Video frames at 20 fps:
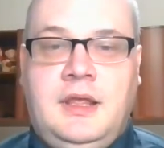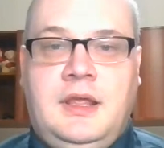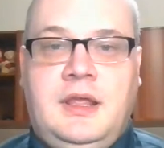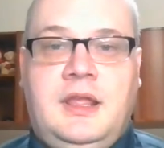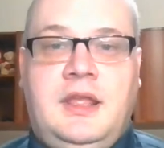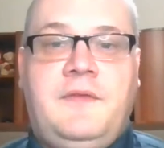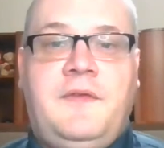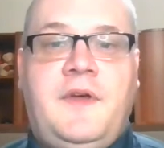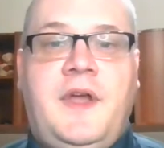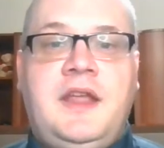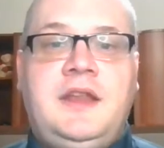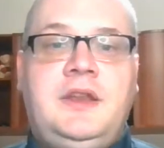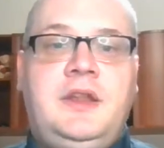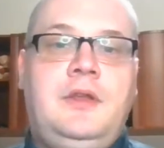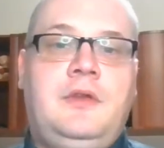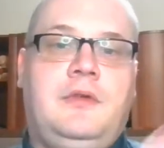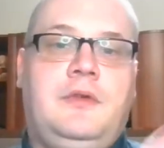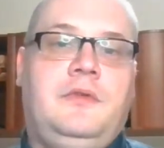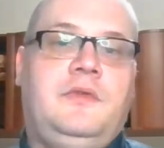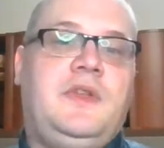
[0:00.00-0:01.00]
If I
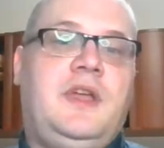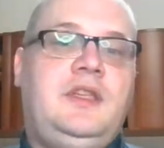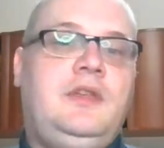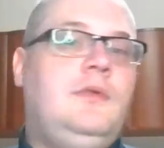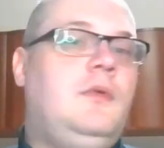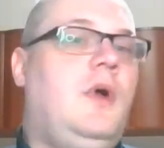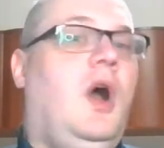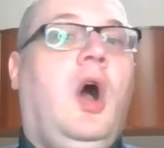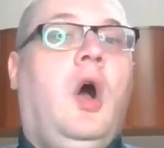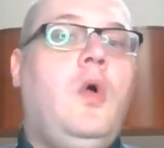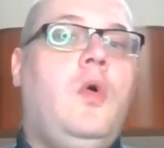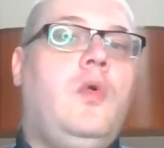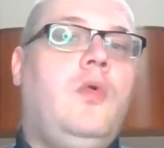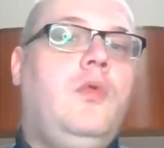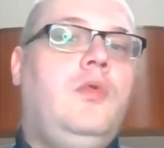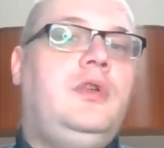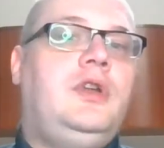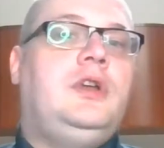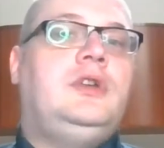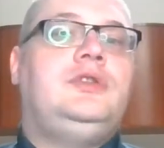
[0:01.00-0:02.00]
knew that you
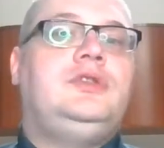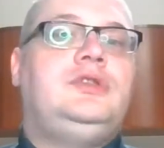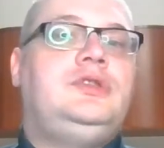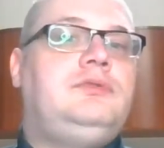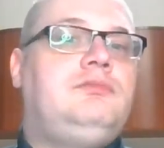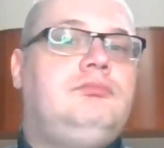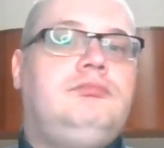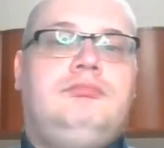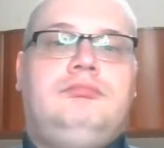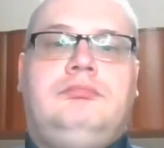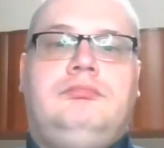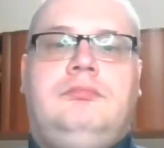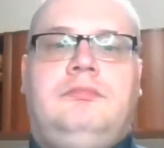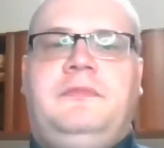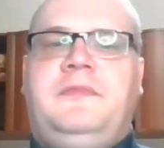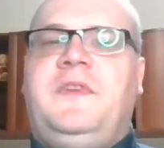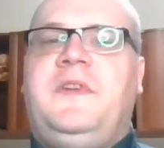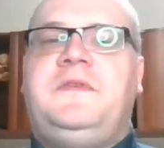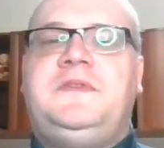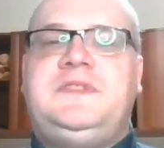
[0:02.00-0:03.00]
owed
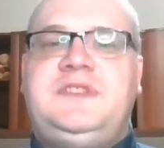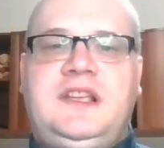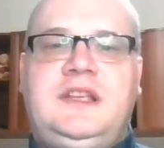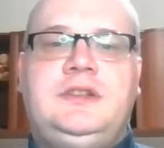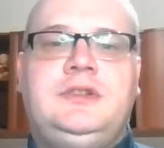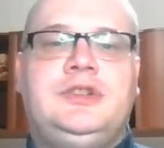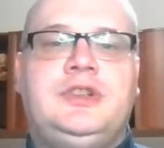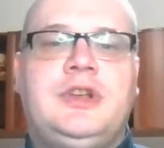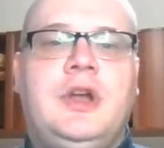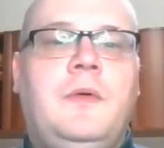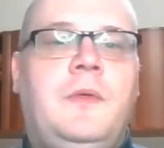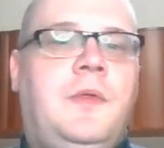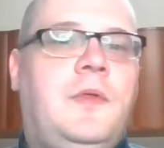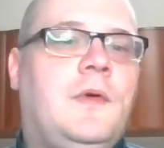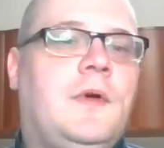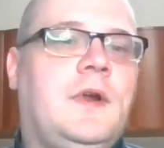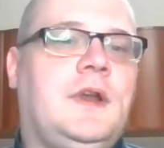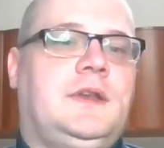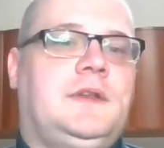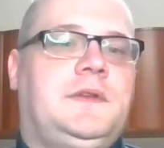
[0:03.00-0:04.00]
15 Joe
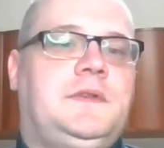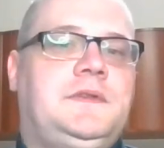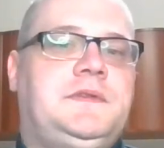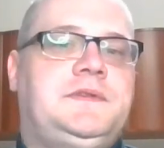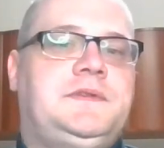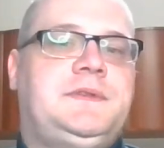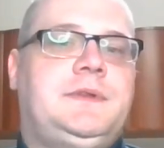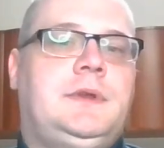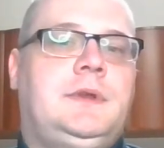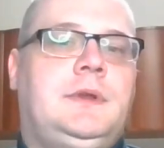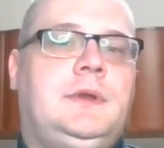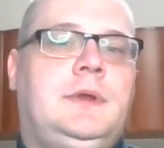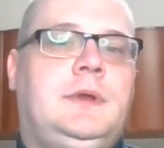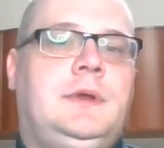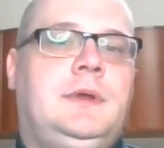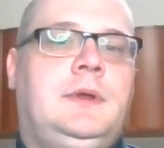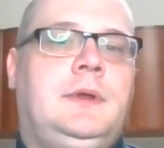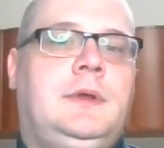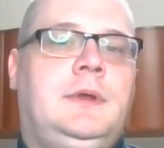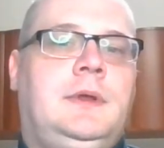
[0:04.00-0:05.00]
Thorntons,
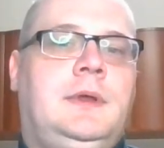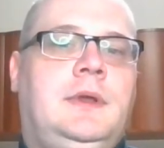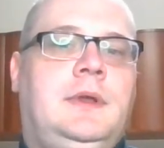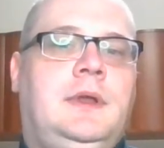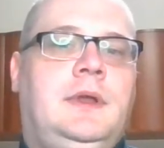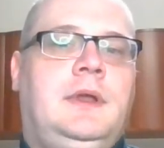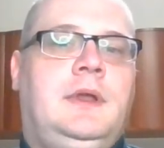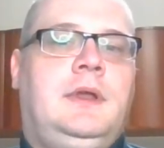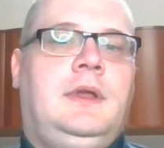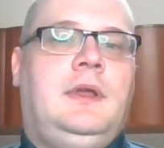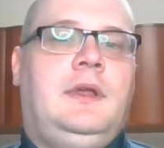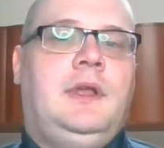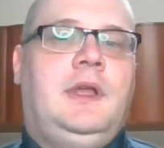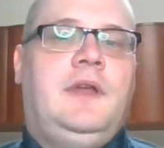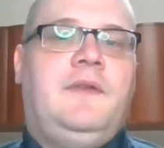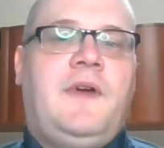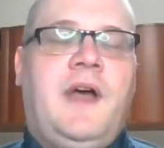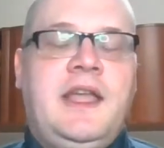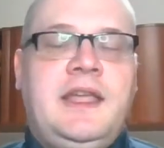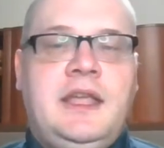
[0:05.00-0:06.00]

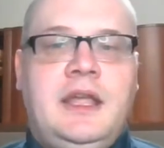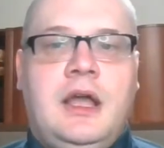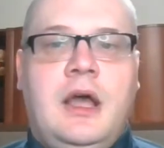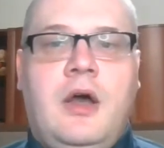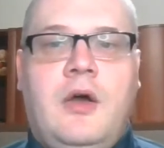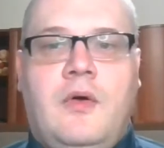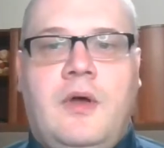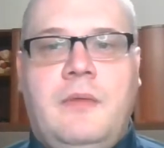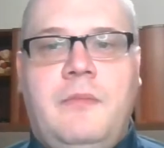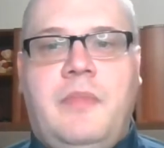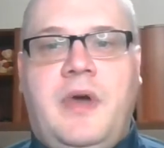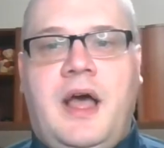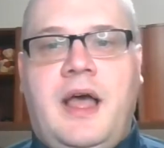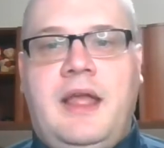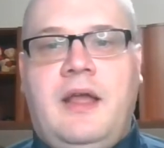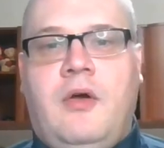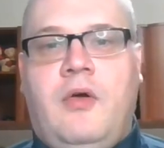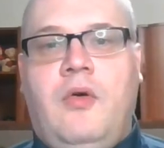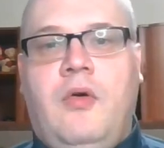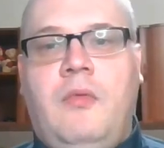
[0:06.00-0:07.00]
if I can go and buy
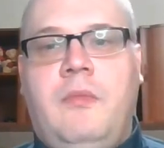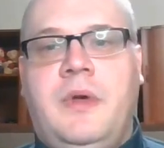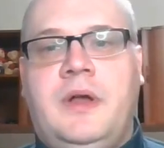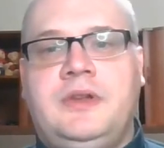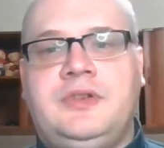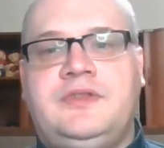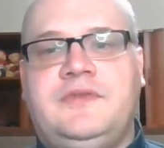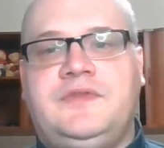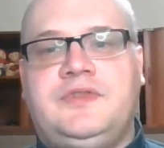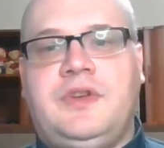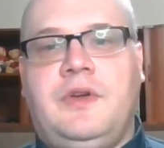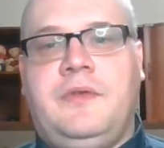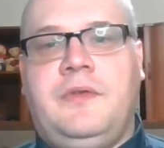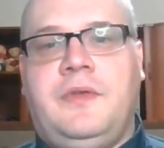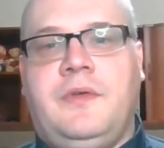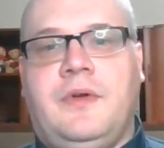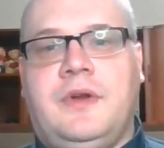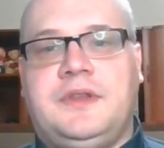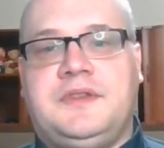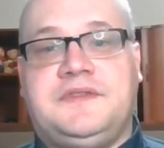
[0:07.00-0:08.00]
a whole bunch of Joe
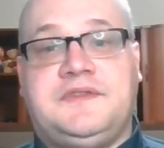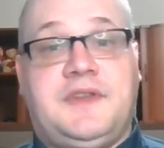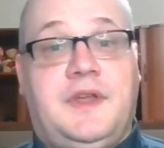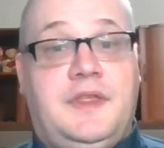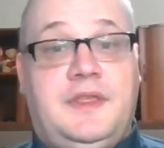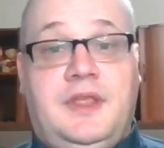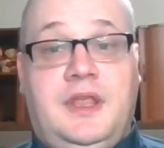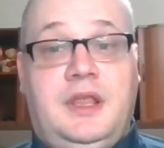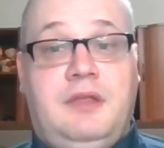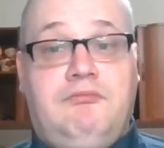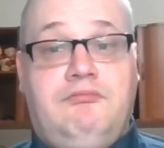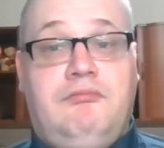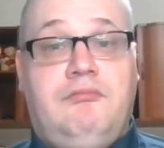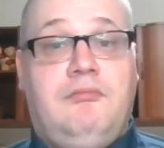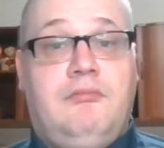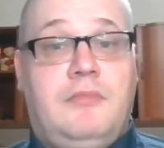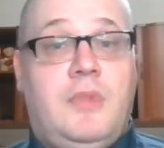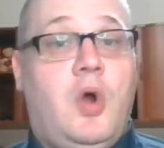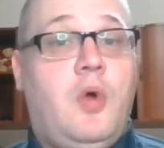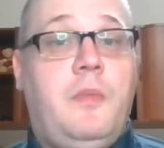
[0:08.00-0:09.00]
Thorntons on the
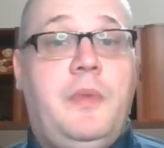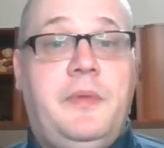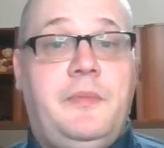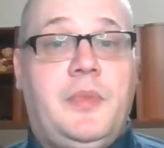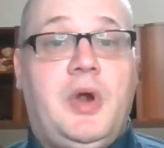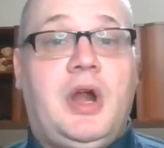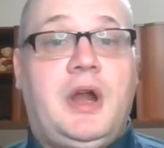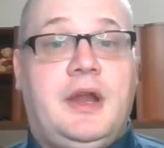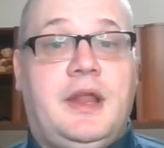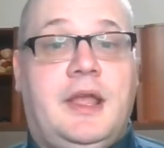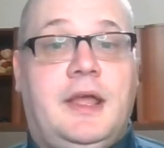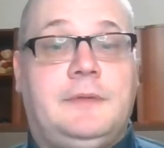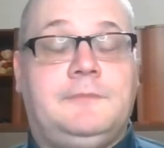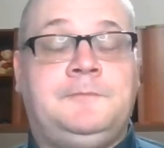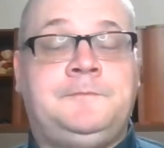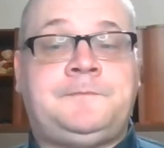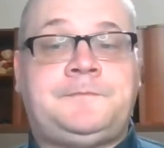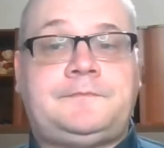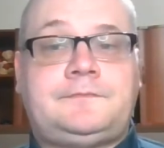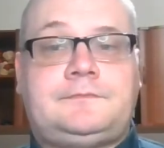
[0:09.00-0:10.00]
open market
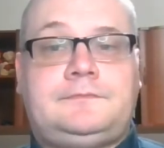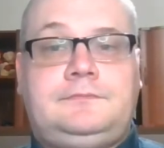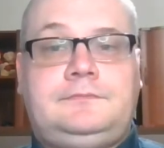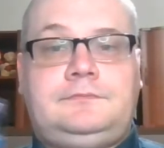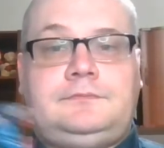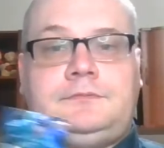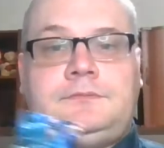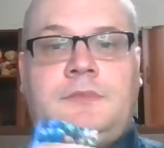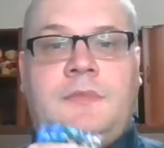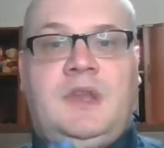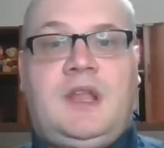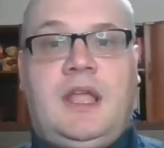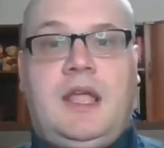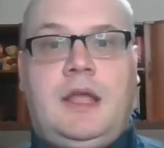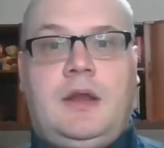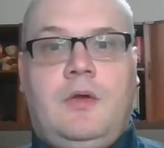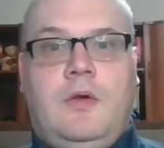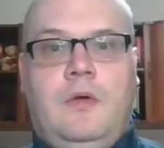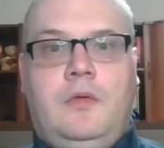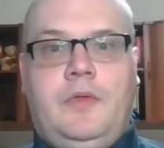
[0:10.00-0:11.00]

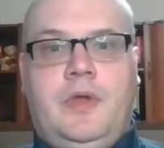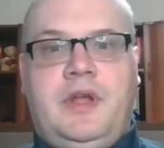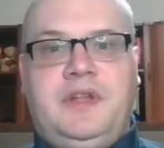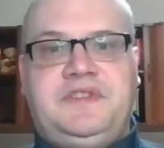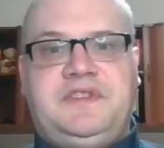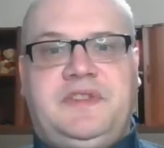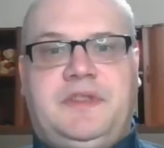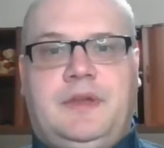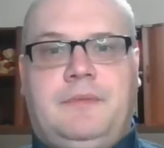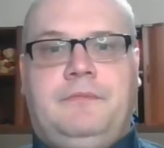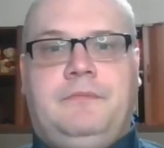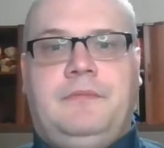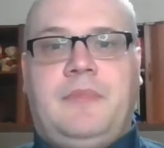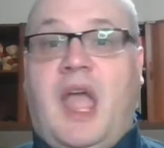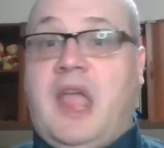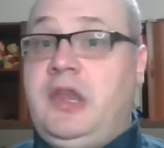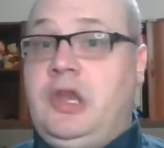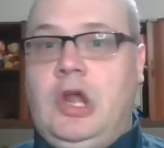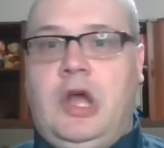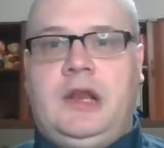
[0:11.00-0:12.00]
and hold on to them
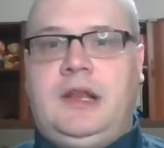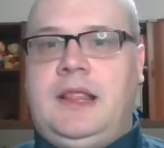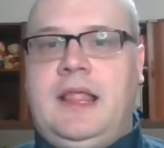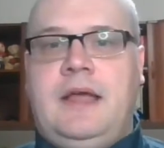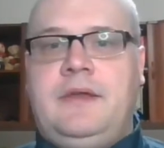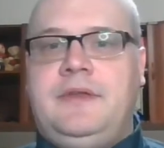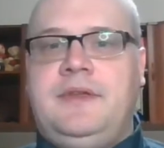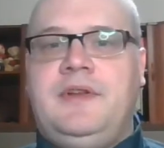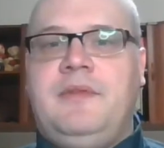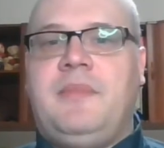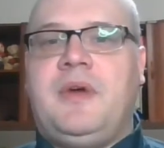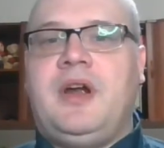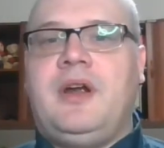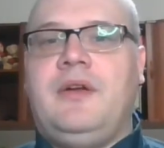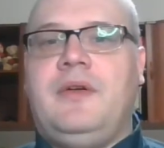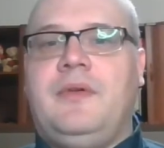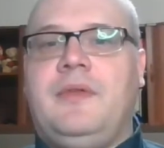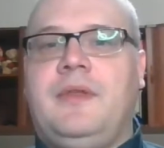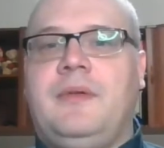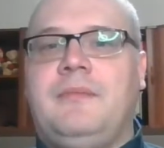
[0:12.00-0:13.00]
and not allow you to
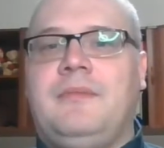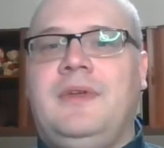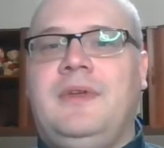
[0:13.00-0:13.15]
borrow them,